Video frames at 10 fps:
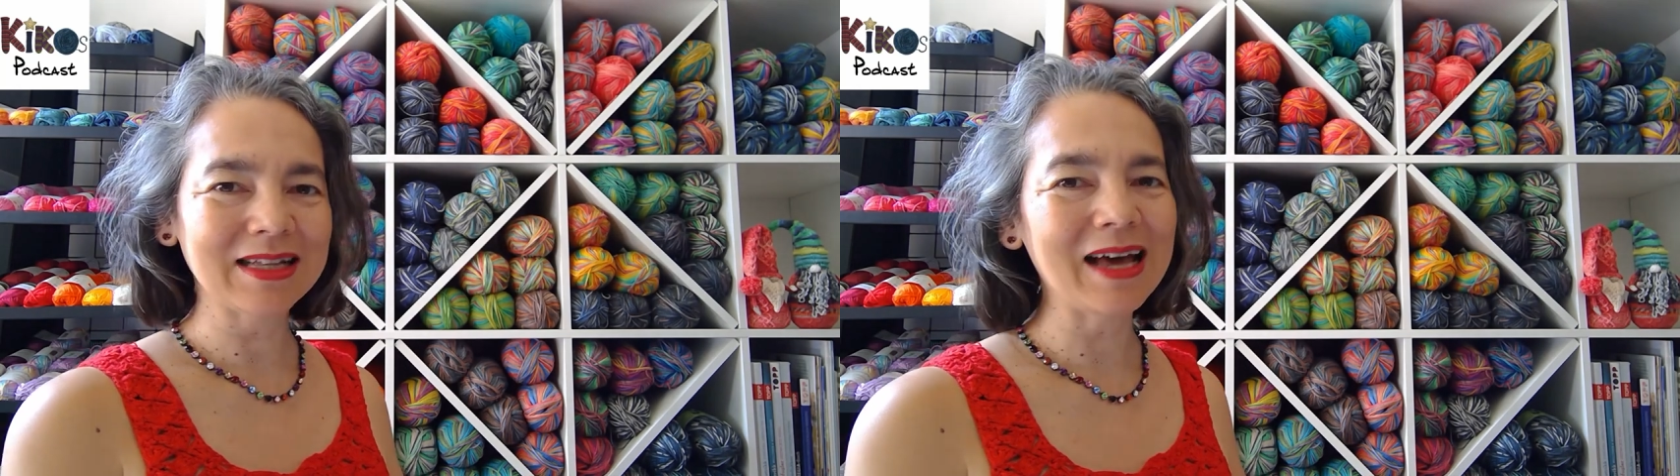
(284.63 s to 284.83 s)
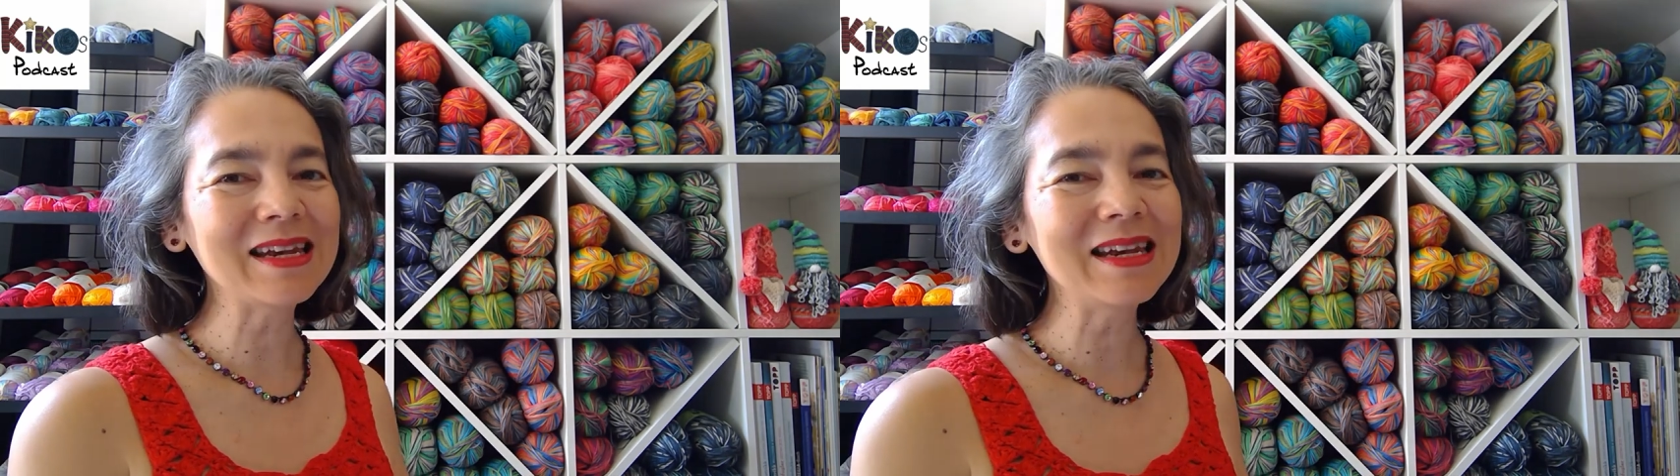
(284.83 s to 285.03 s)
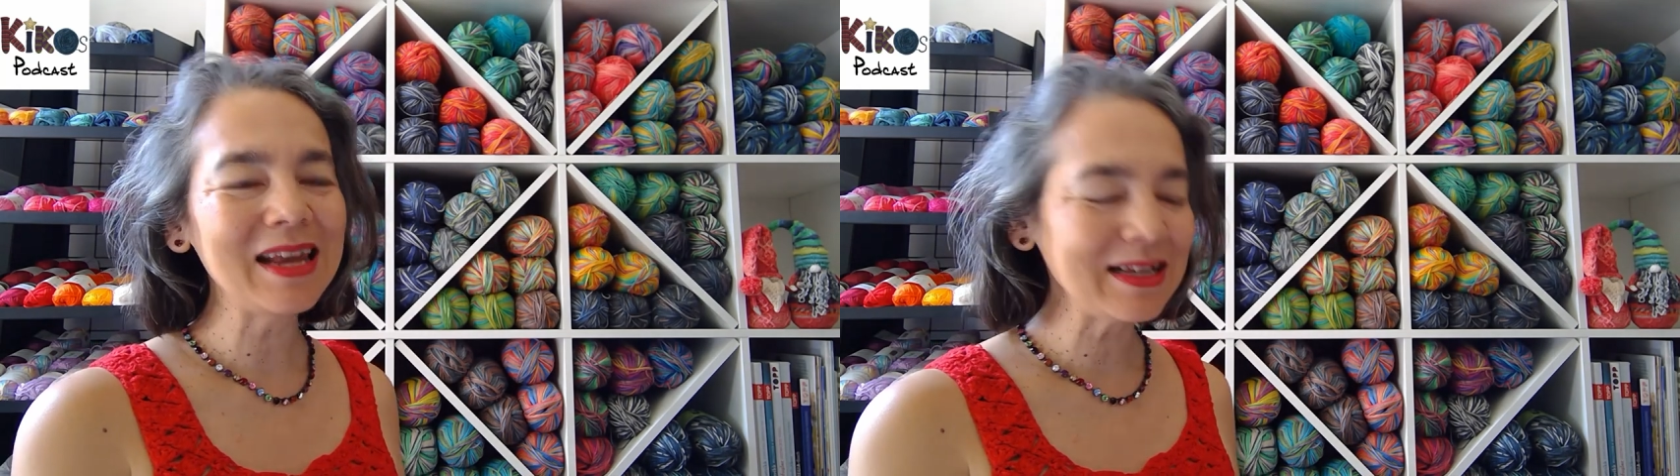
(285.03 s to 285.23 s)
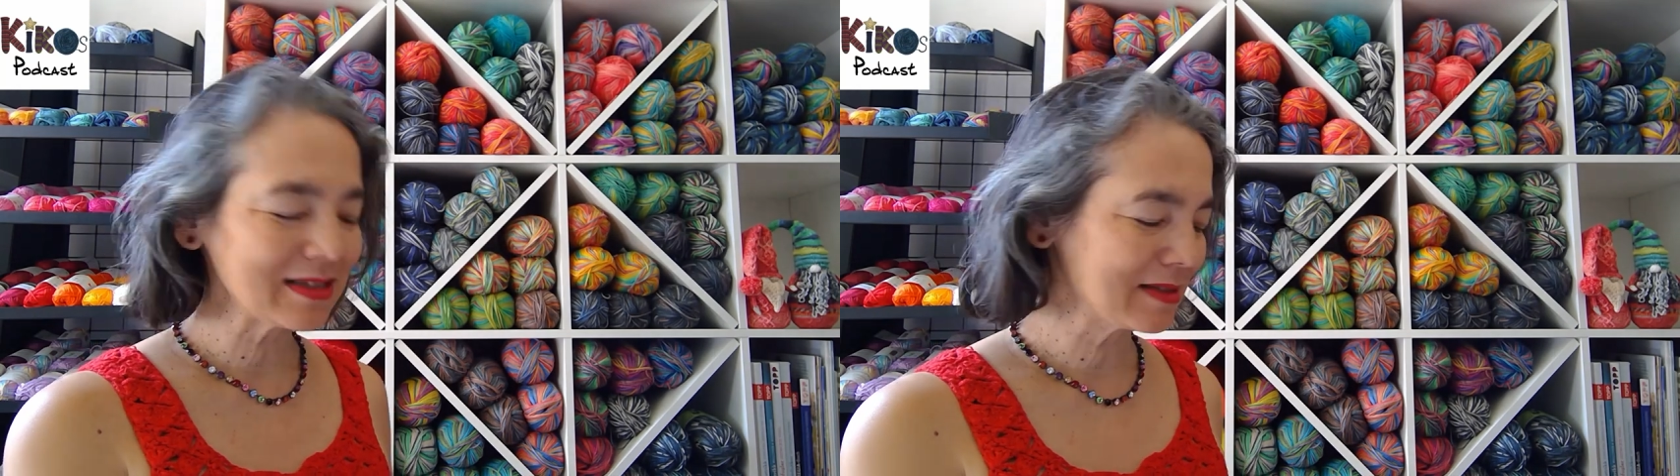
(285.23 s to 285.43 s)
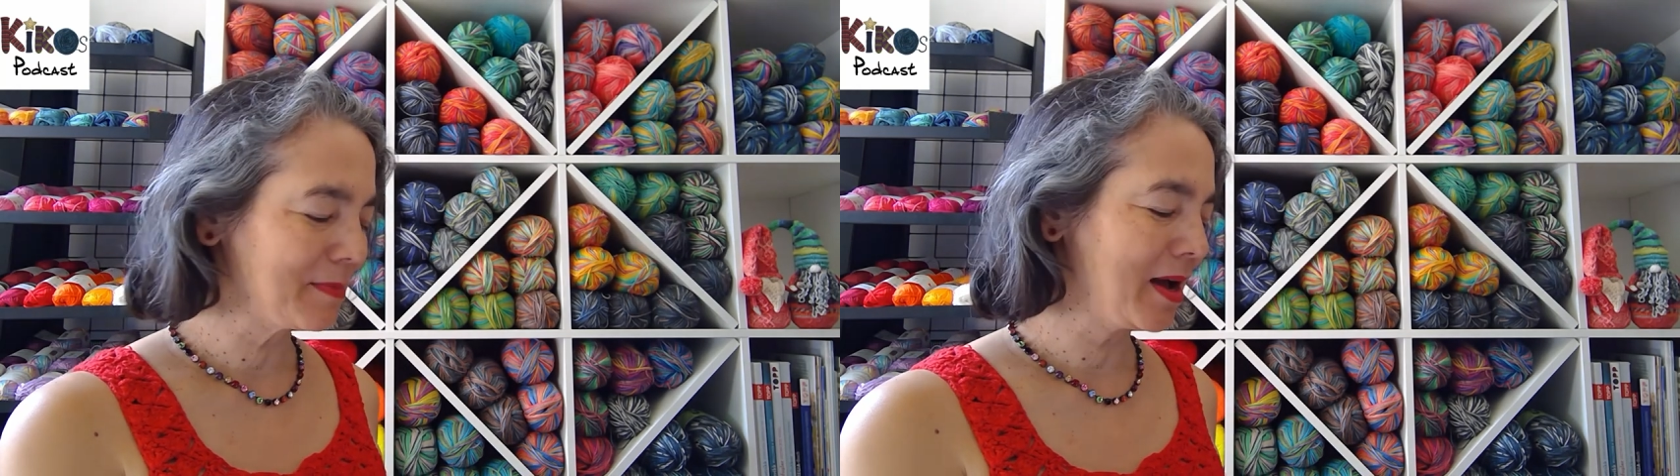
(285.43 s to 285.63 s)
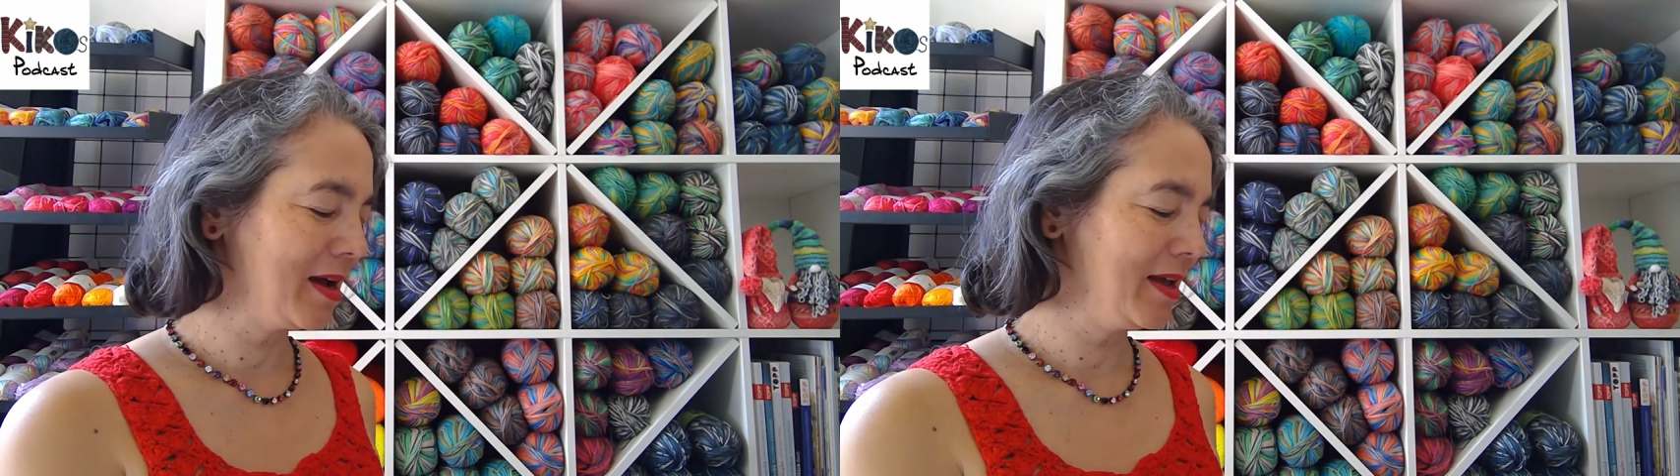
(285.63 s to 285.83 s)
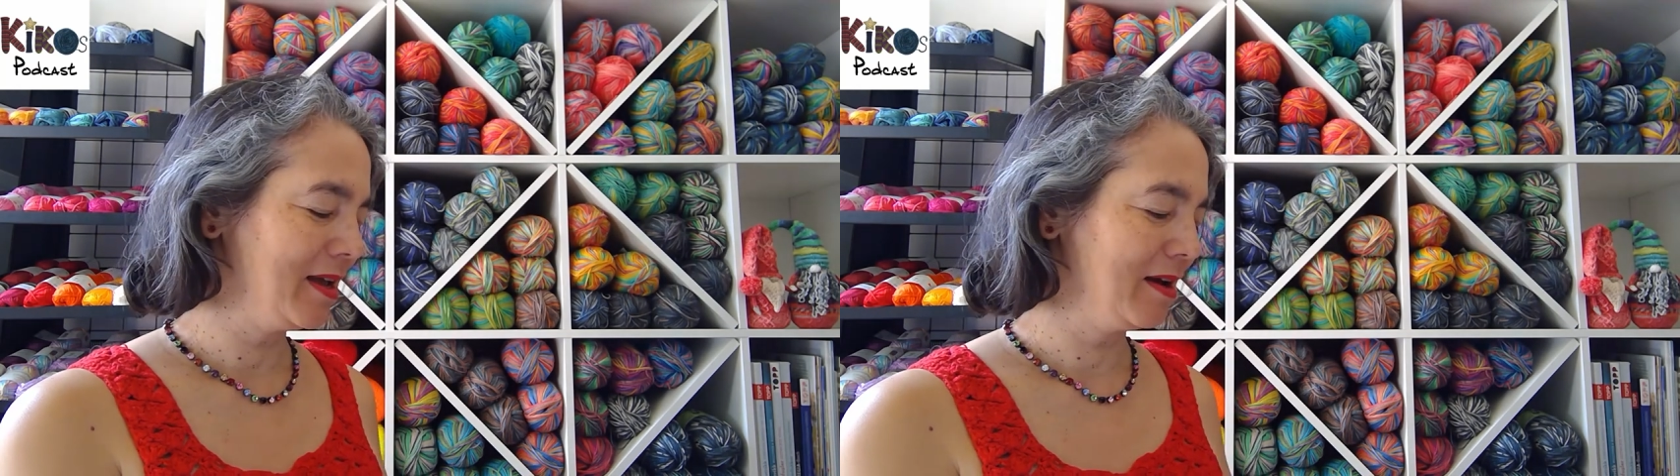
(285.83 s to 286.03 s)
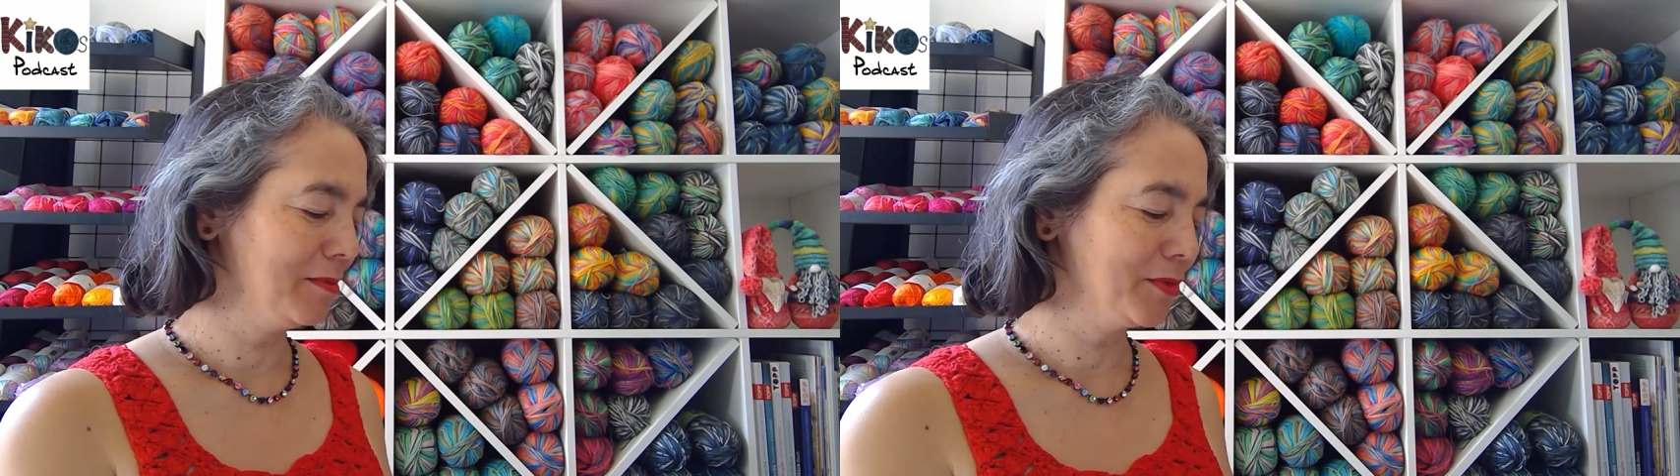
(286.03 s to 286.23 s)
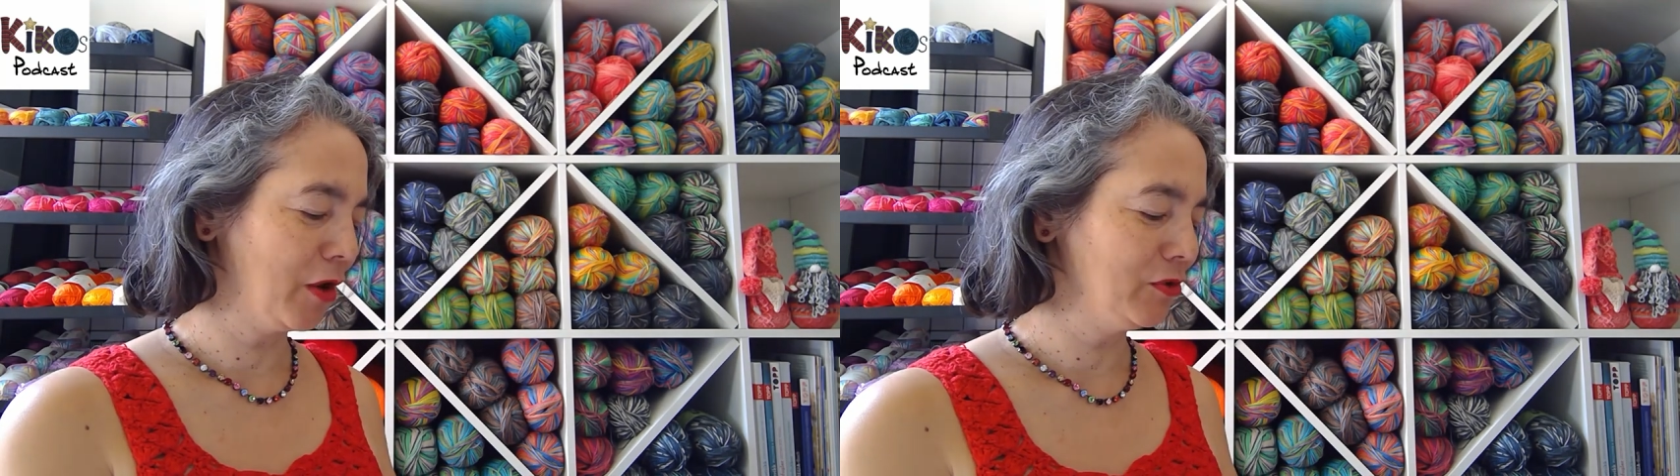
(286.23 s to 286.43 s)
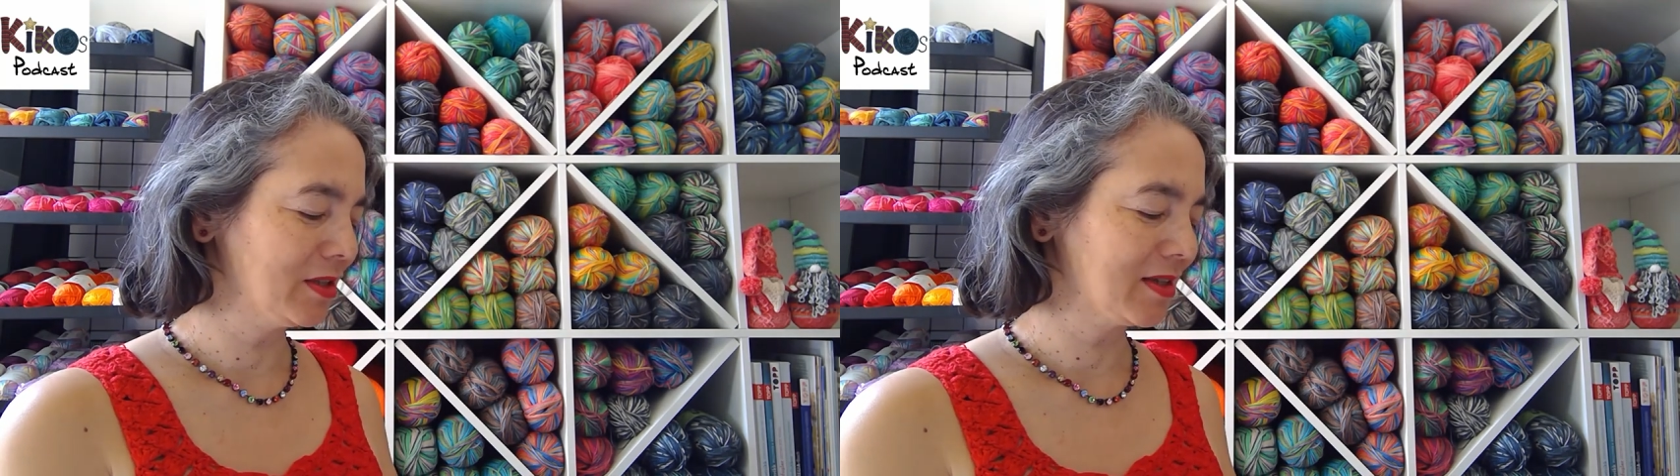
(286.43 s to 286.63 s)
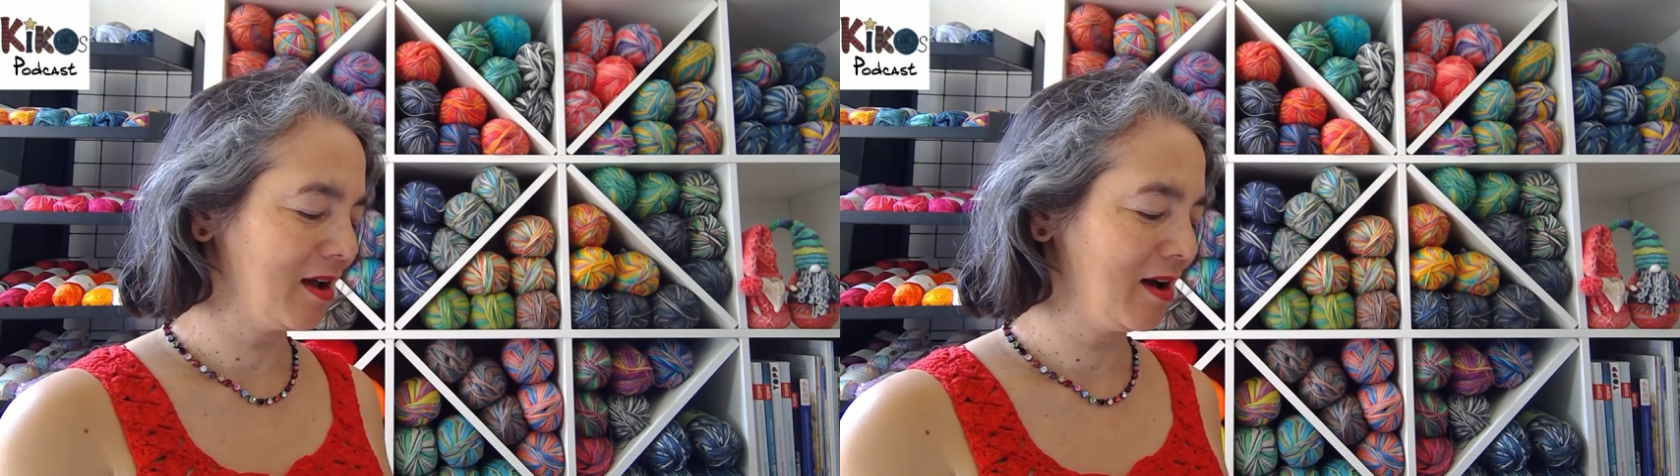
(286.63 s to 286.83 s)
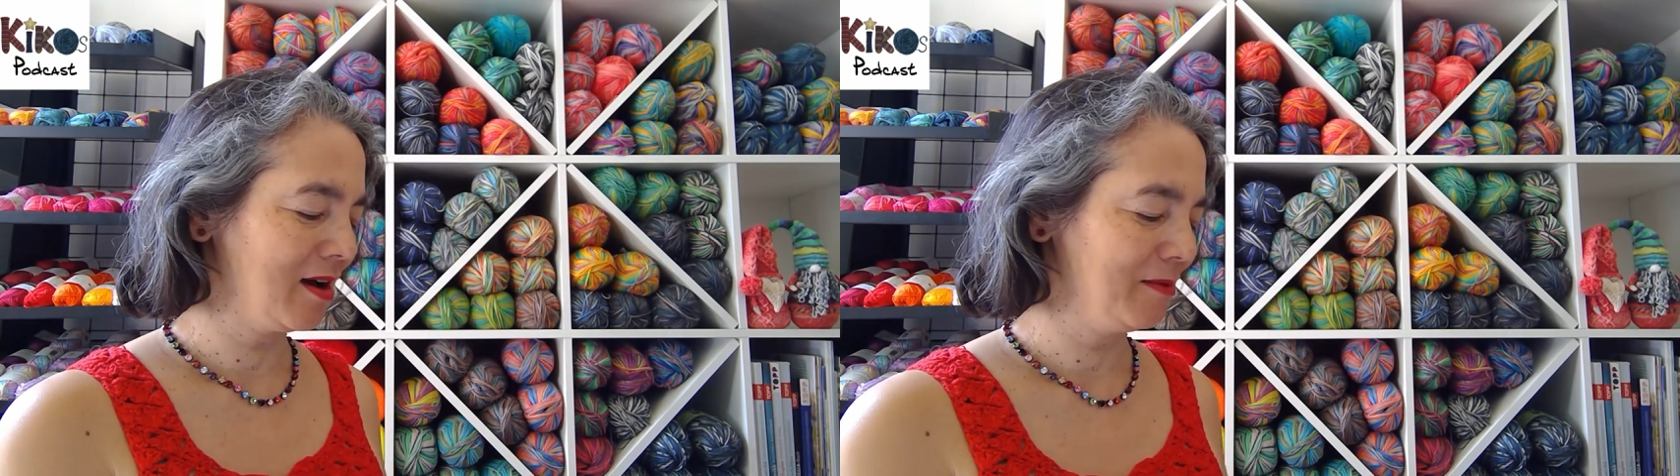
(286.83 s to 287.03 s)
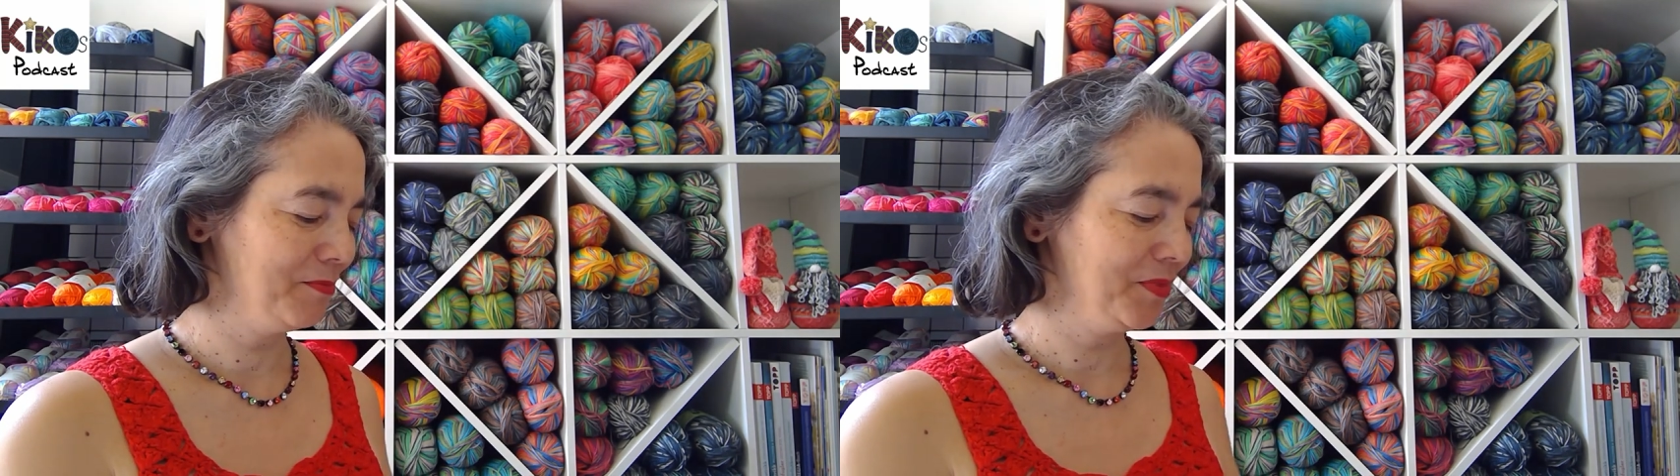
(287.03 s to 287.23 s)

unless my notes are